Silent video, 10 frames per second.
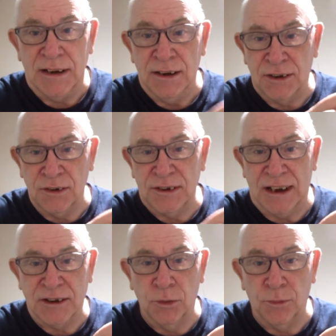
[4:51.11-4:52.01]
it's all
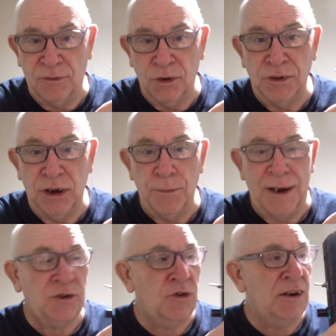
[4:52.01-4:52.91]
set up with good new
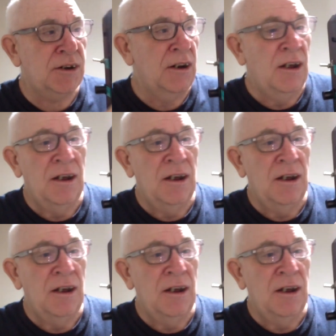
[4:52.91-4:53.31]
batteries,